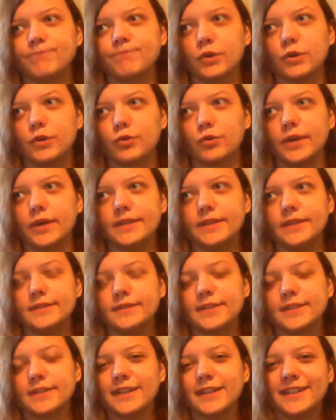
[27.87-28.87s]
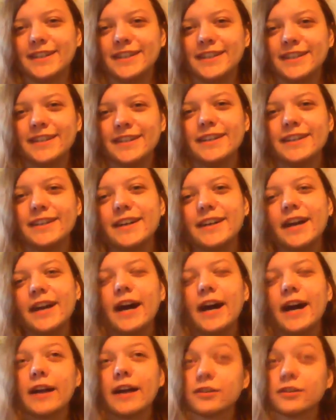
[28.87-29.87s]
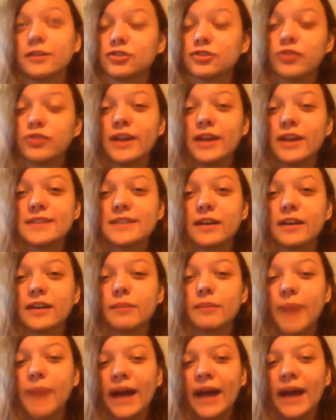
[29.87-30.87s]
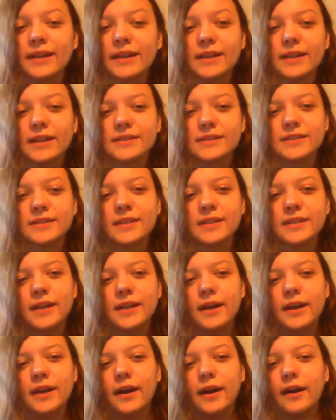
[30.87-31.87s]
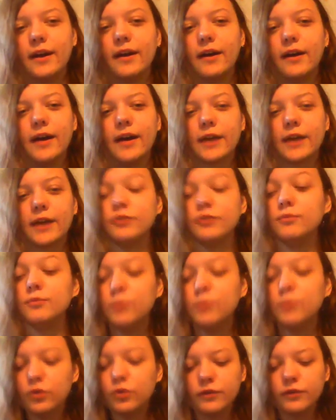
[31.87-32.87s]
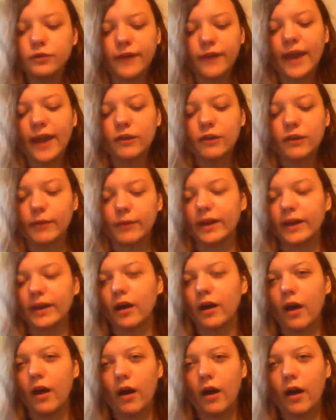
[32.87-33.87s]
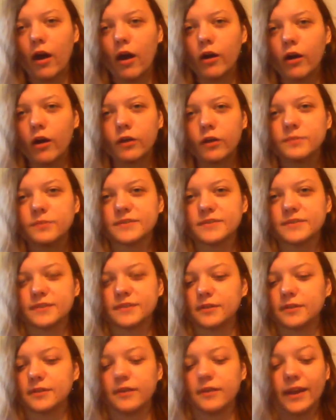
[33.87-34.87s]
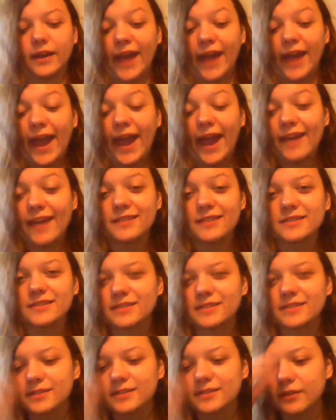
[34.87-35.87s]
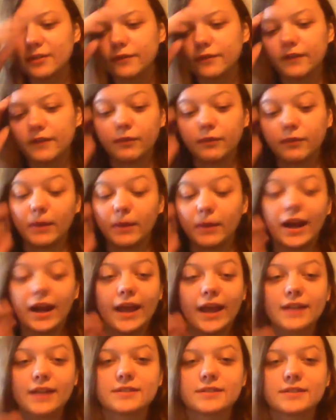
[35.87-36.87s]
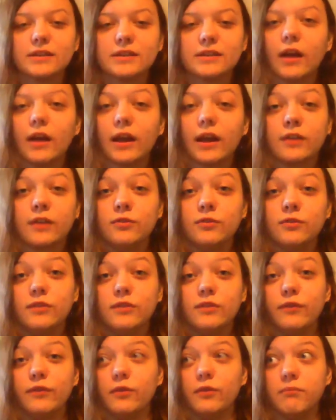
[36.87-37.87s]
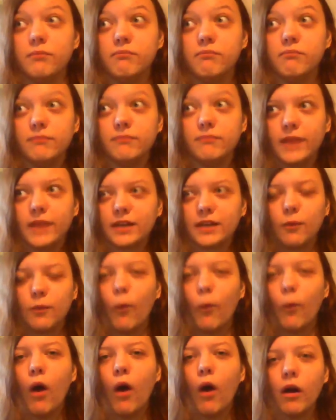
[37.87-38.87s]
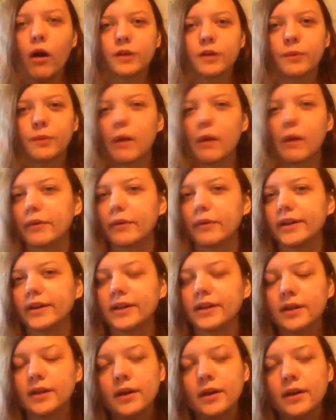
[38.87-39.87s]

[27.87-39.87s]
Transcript: Great. I got stressed, I got panicked, I couldn't move any of my arms and hands and stuff, even my legs. I couldn't even, like, walk properly.